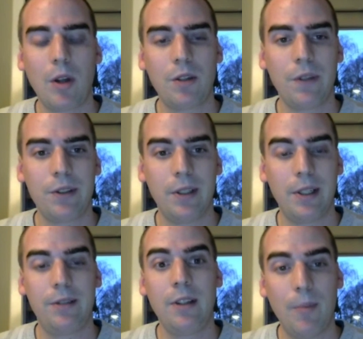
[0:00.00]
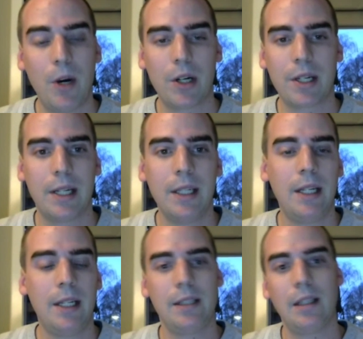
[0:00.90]
launching facilities in America
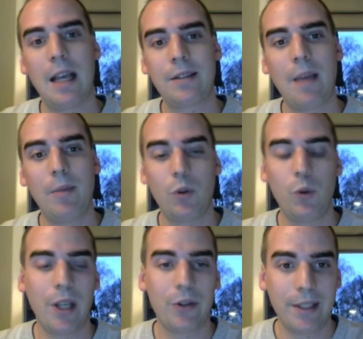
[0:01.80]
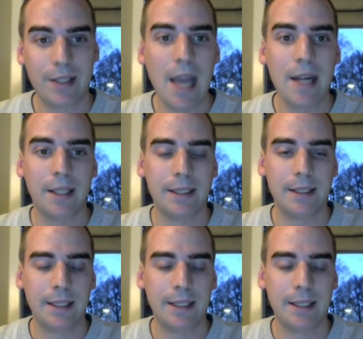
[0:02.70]
the last time in 2010.